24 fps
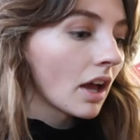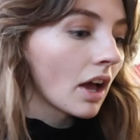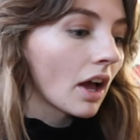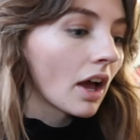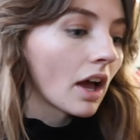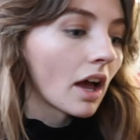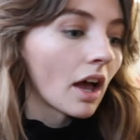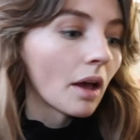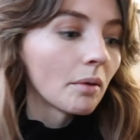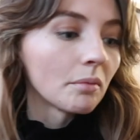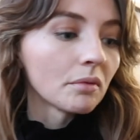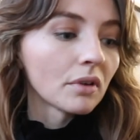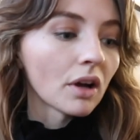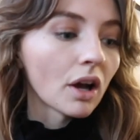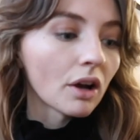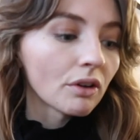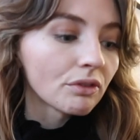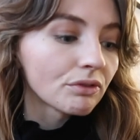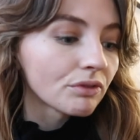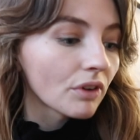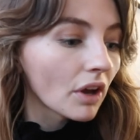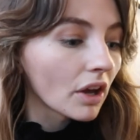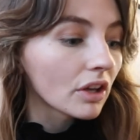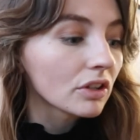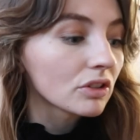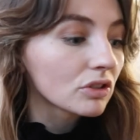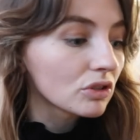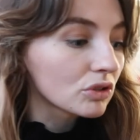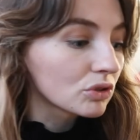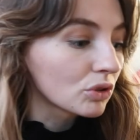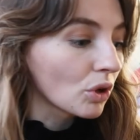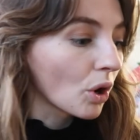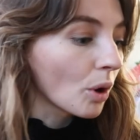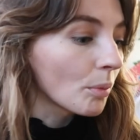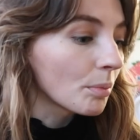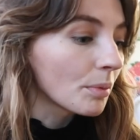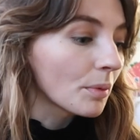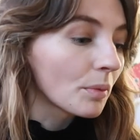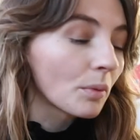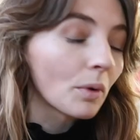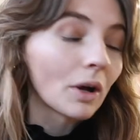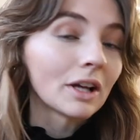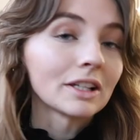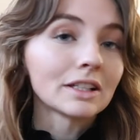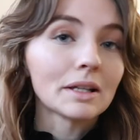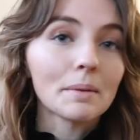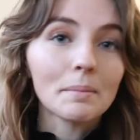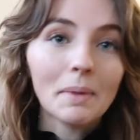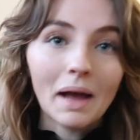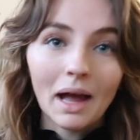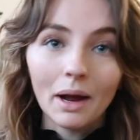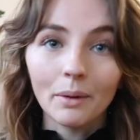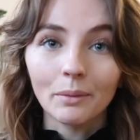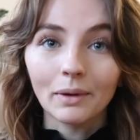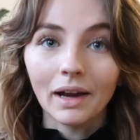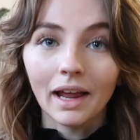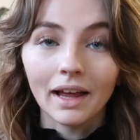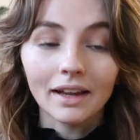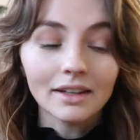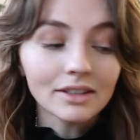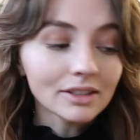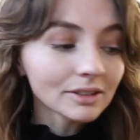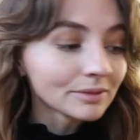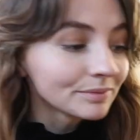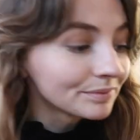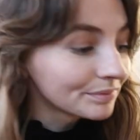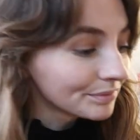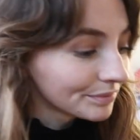Our first stop was Poundland.